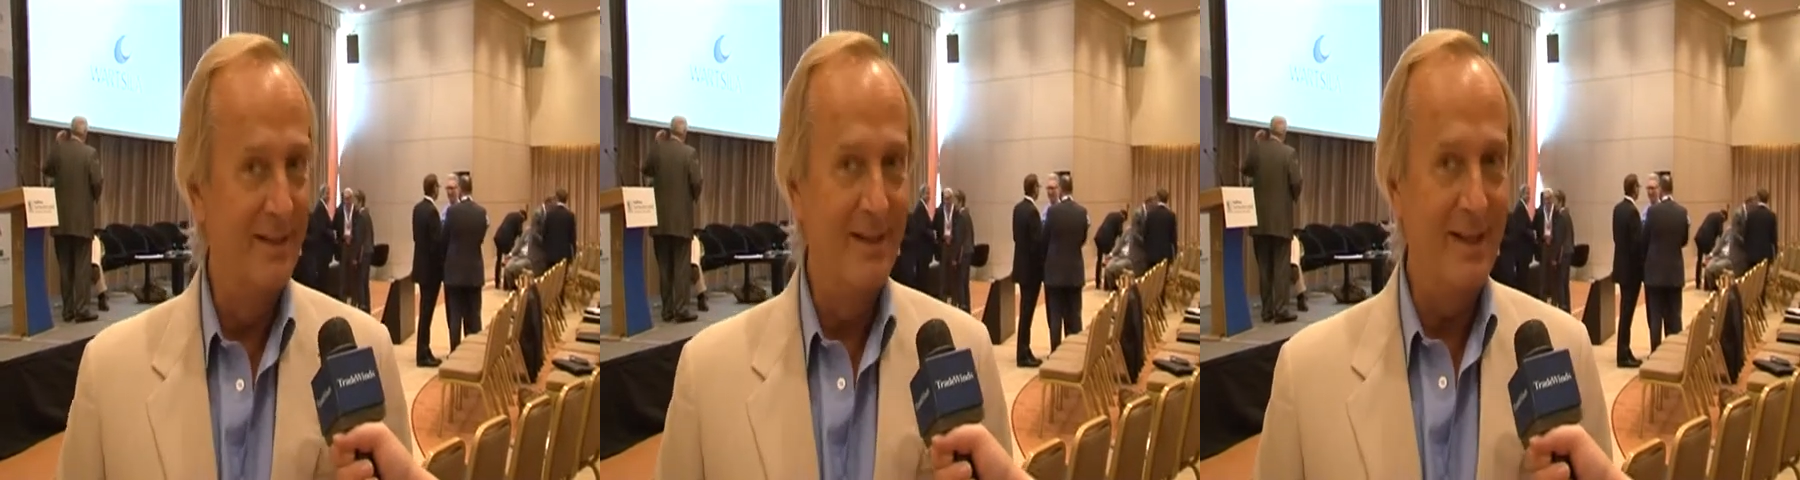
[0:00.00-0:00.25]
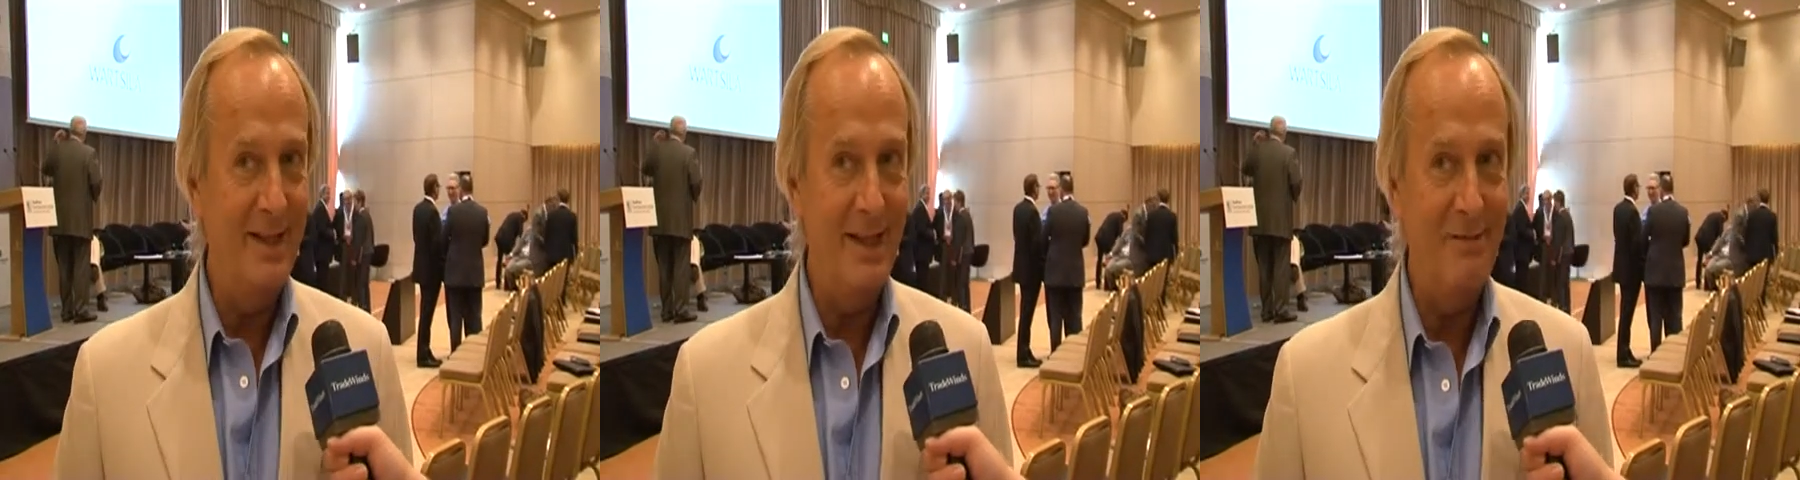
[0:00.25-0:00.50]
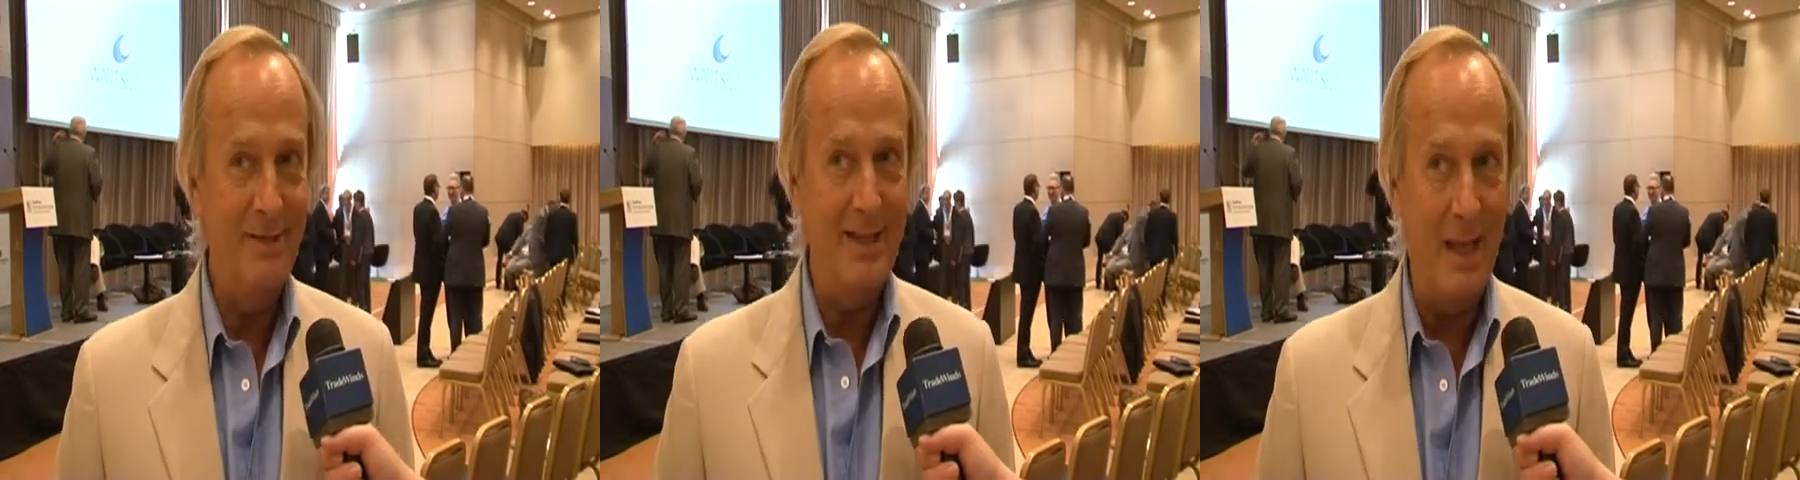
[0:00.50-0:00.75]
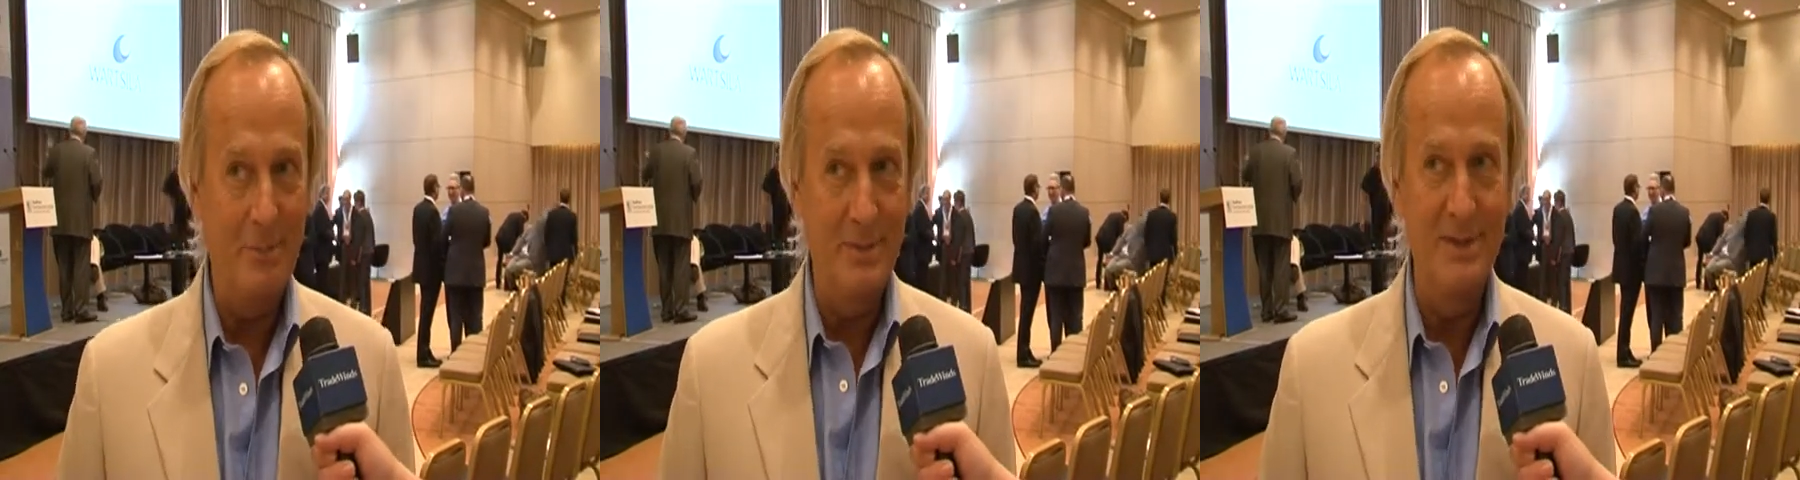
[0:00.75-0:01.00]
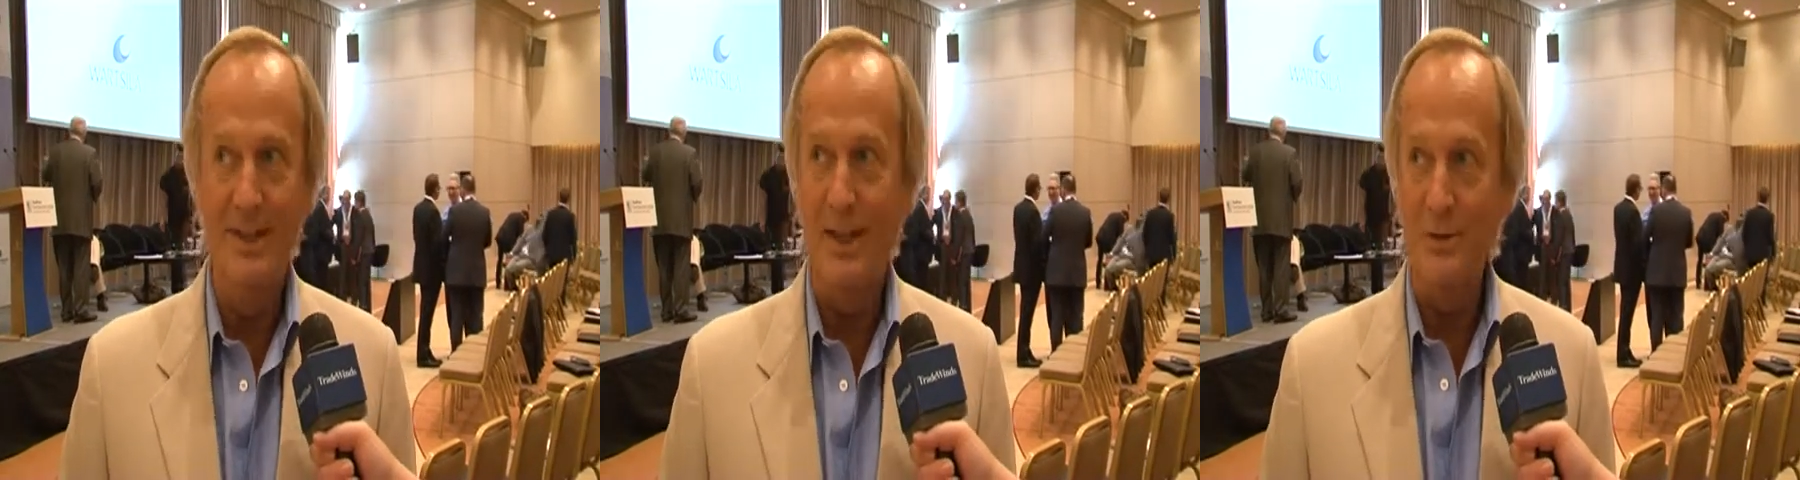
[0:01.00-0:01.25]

that they have adapted and